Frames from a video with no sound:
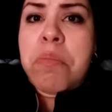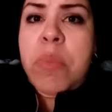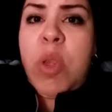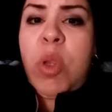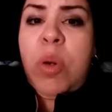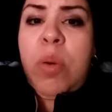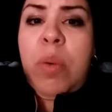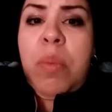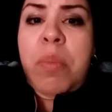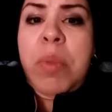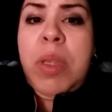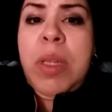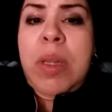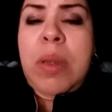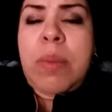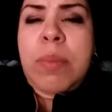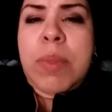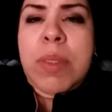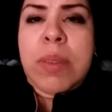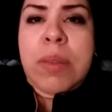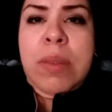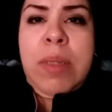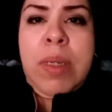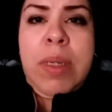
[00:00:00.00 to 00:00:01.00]

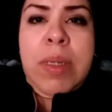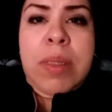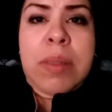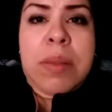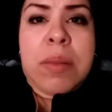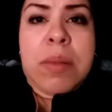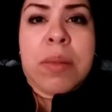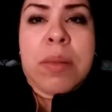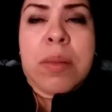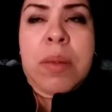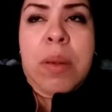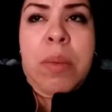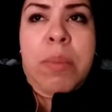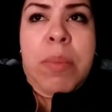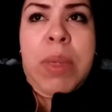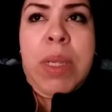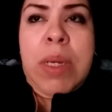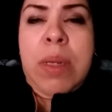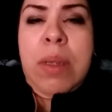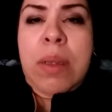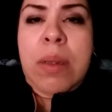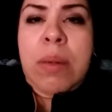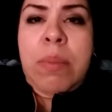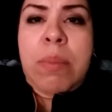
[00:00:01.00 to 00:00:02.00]
Medium designs, a
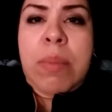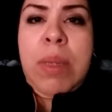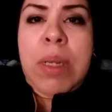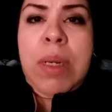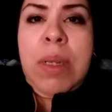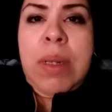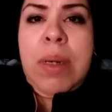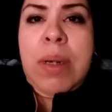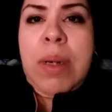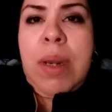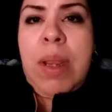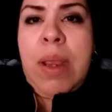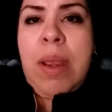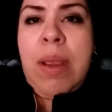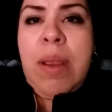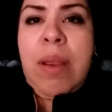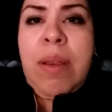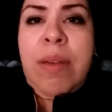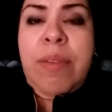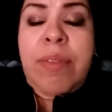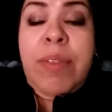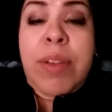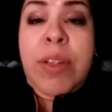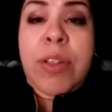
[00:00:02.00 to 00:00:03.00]
minute, minute and a
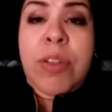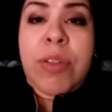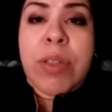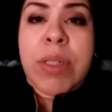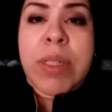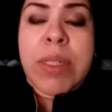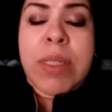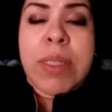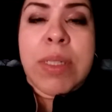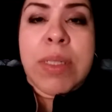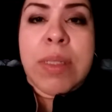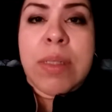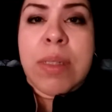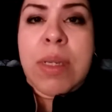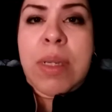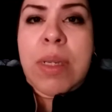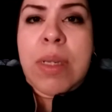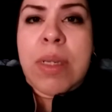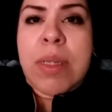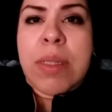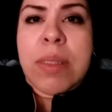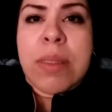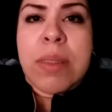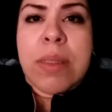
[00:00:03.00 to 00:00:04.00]
half. Intricate
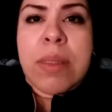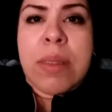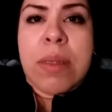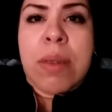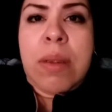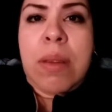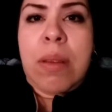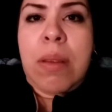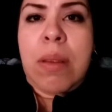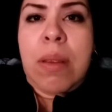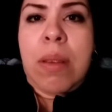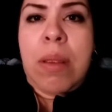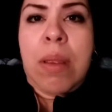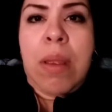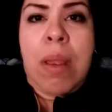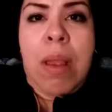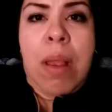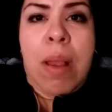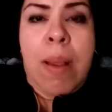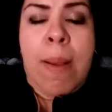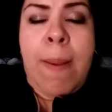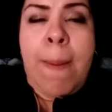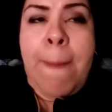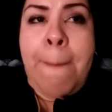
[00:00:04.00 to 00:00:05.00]
designs,
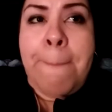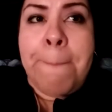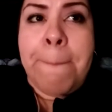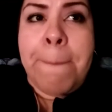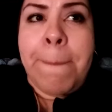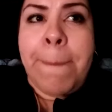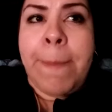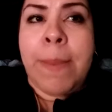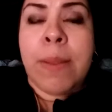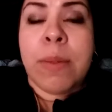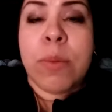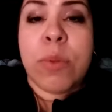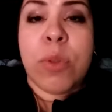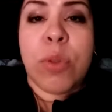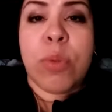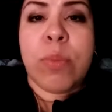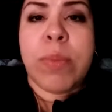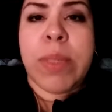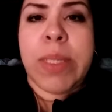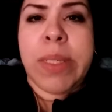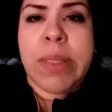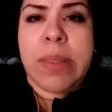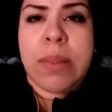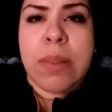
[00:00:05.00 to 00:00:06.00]
2
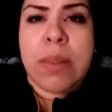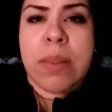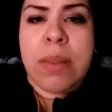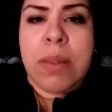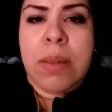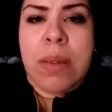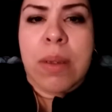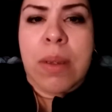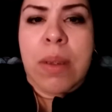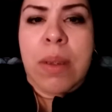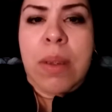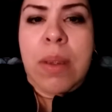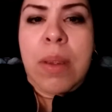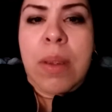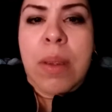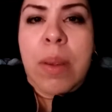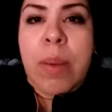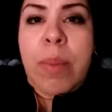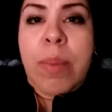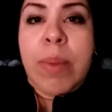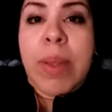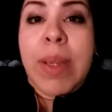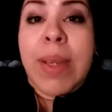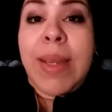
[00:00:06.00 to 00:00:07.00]
minutes.
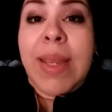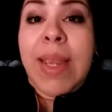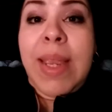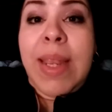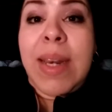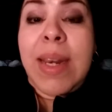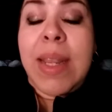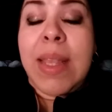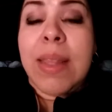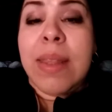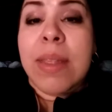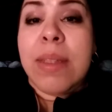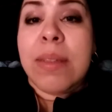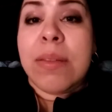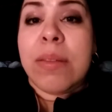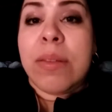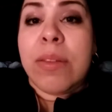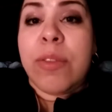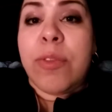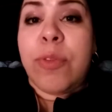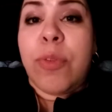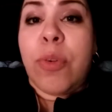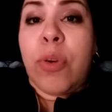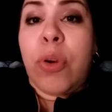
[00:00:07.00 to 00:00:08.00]
Again, these
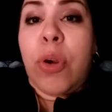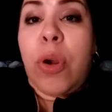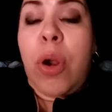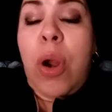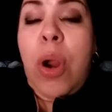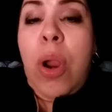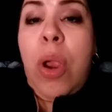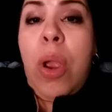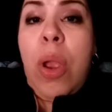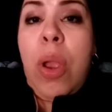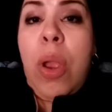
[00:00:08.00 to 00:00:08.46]
are for